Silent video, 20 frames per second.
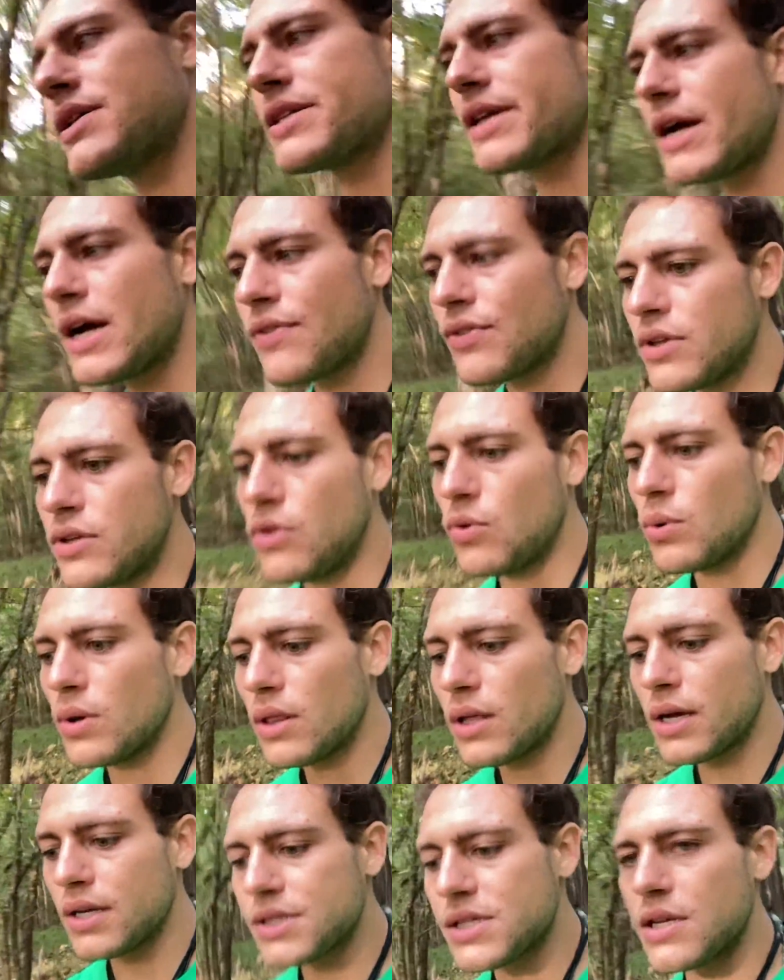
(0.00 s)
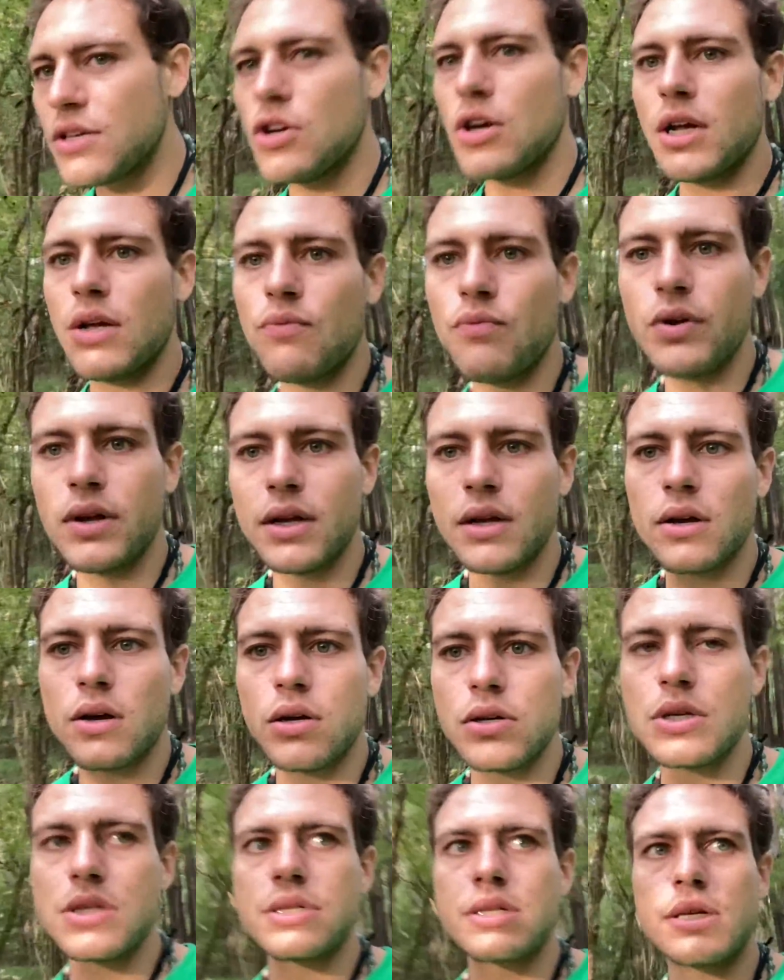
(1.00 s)
that then you realize that you're infinite
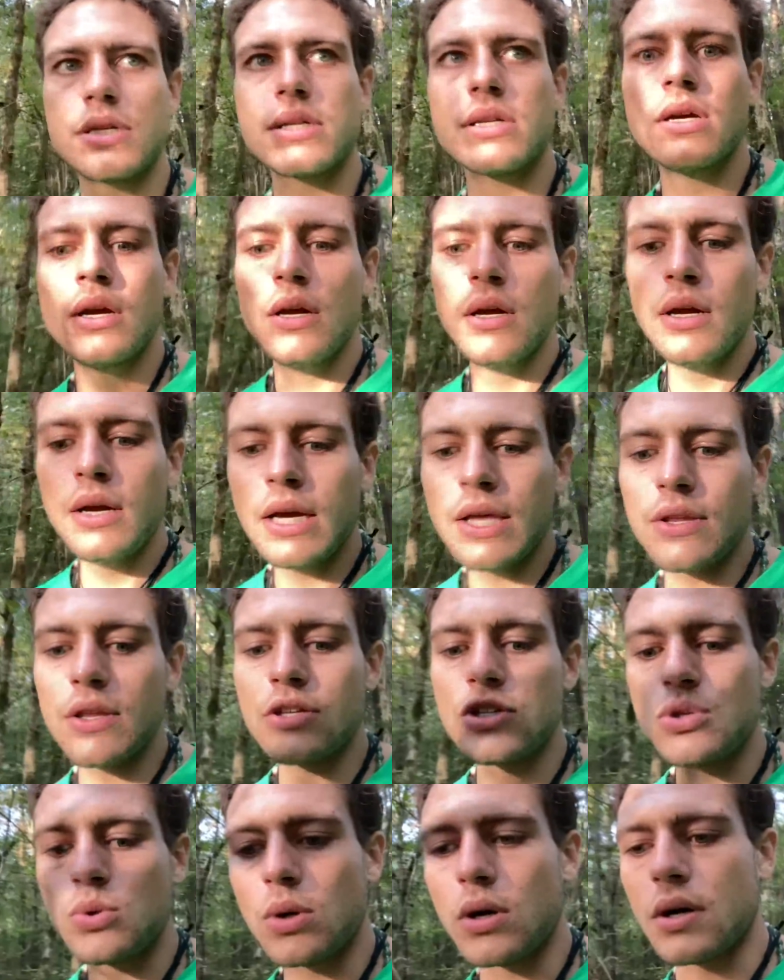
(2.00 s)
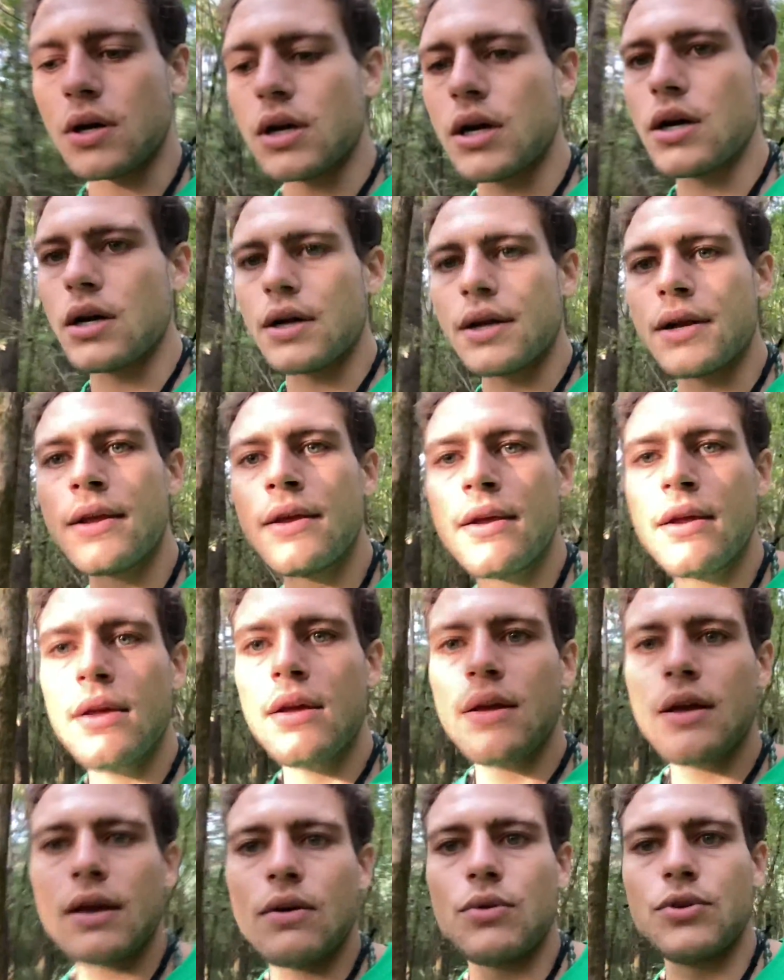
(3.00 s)
consciousness and that you are god
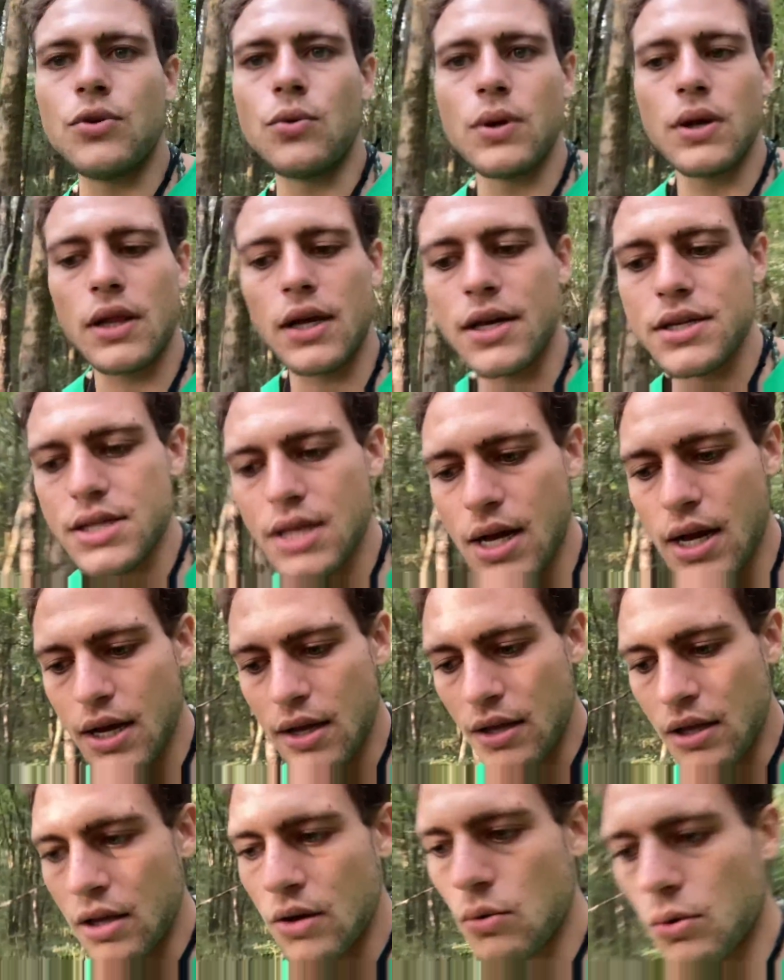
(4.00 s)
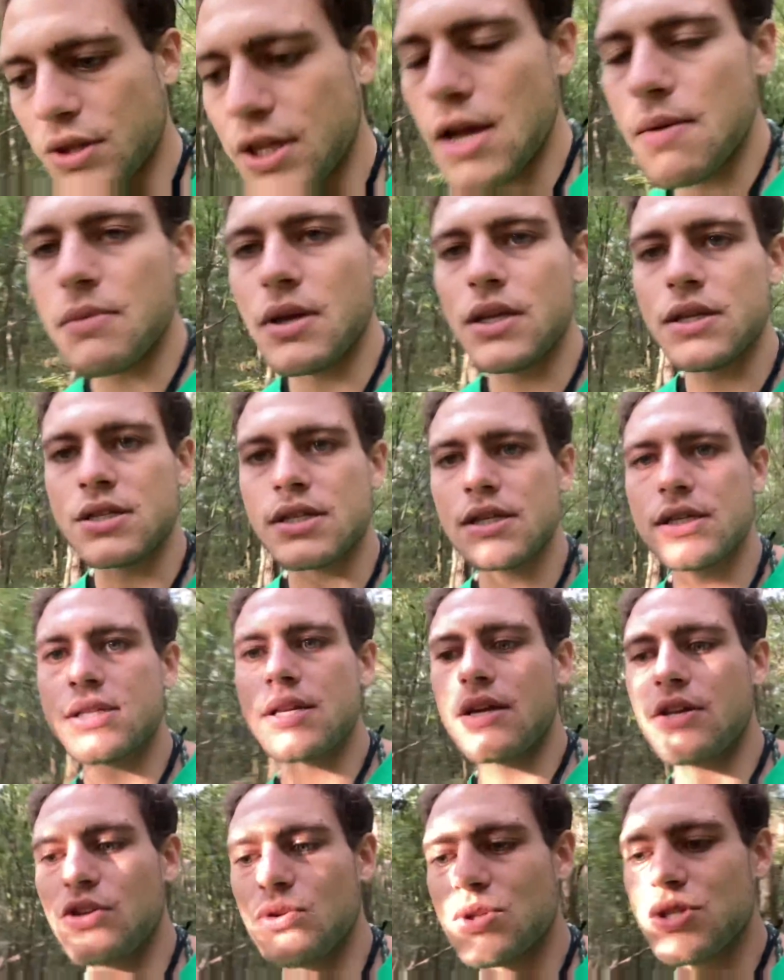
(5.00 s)
and when you realize that what that means is
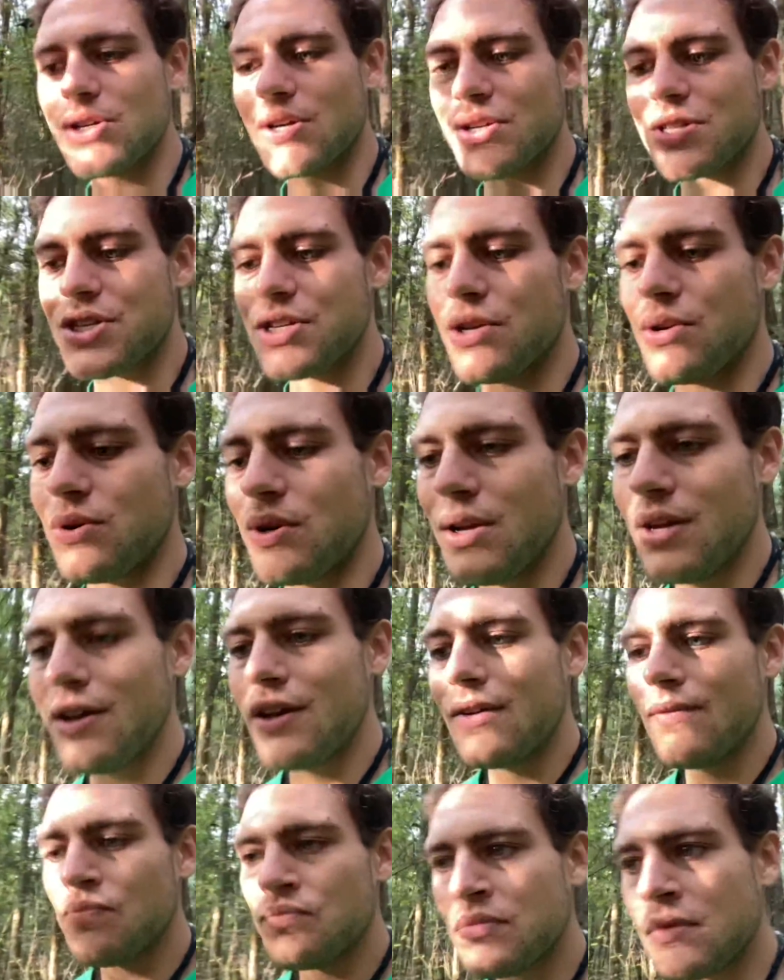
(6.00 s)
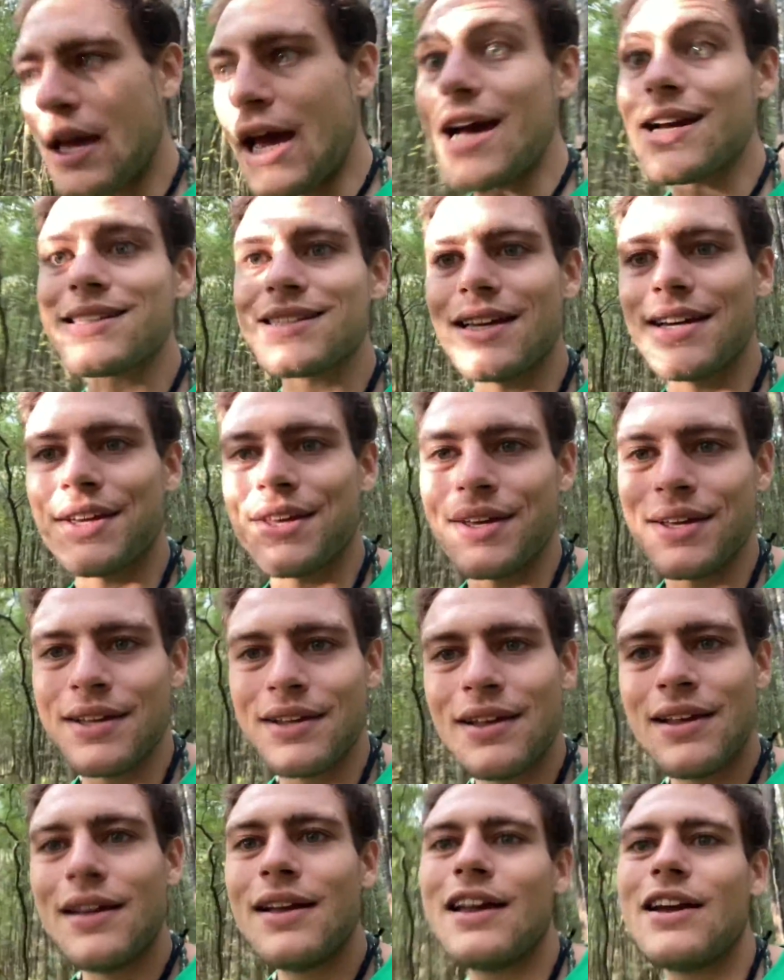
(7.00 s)
that you start to act like it
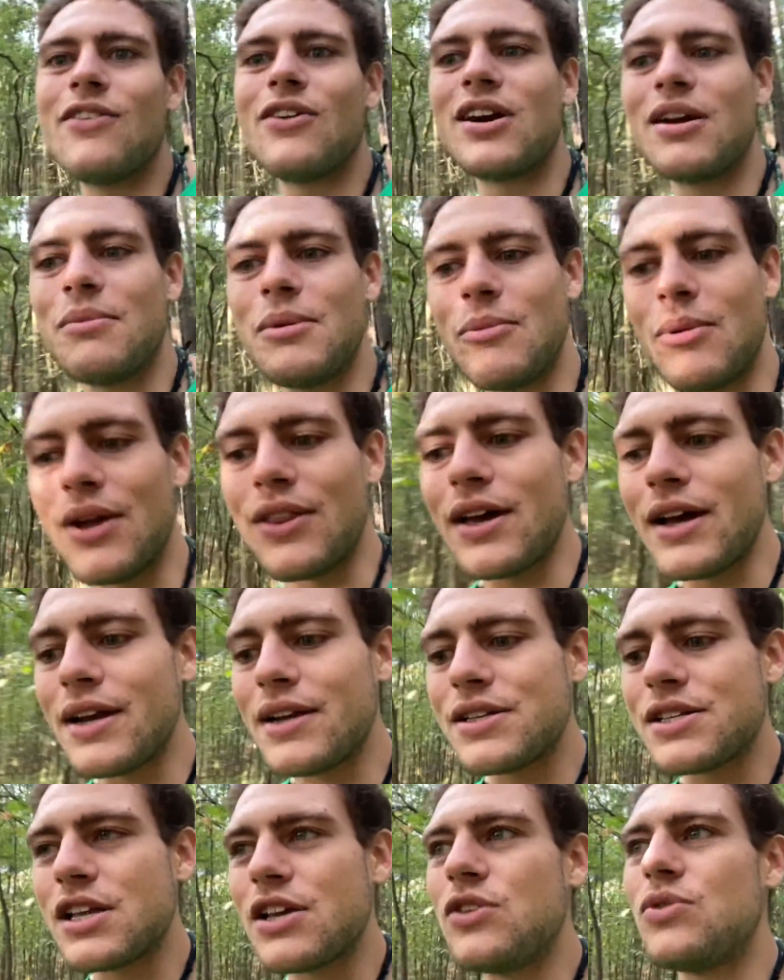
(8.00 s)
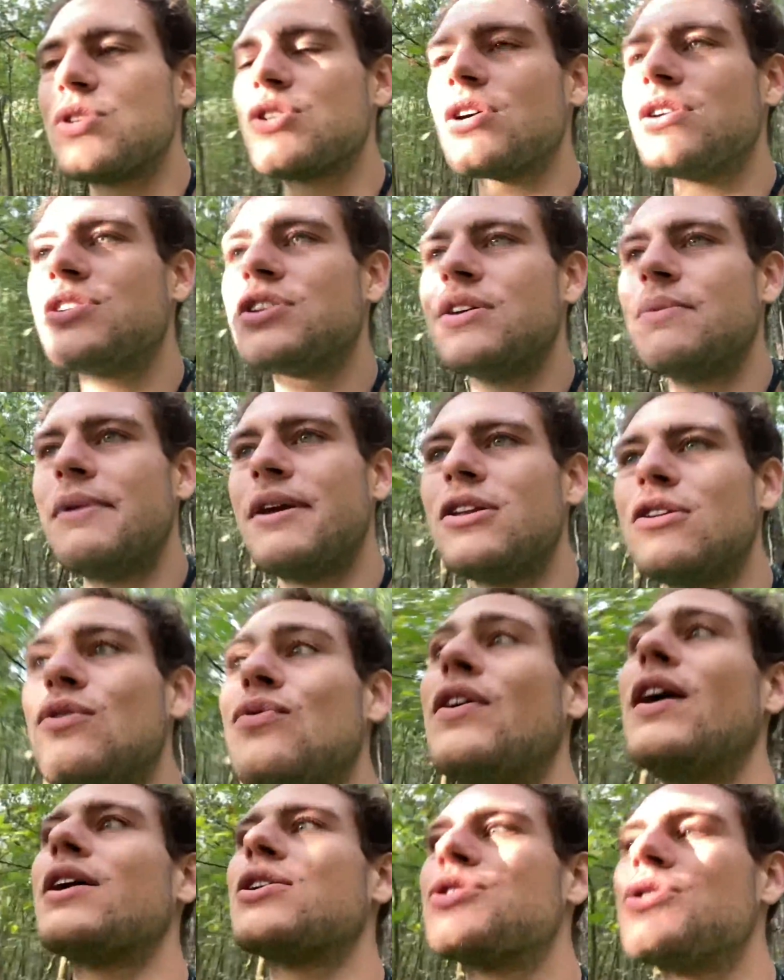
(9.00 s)
and what i mean by that is that you start to
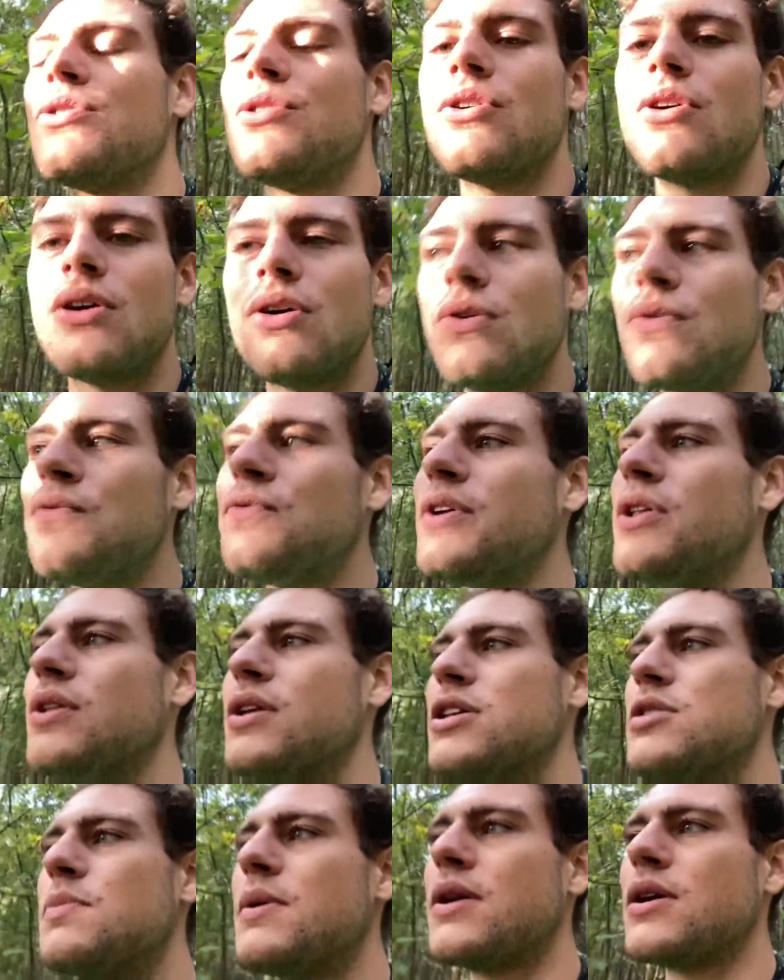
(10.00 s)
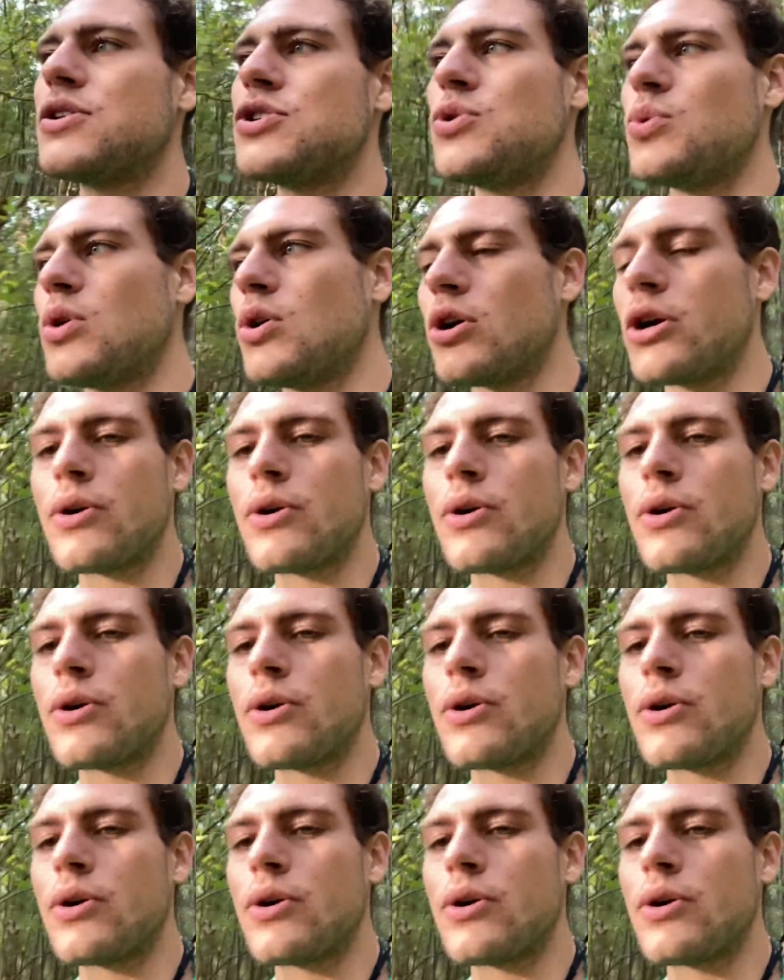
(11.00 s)
manufacture your own feelings because you are a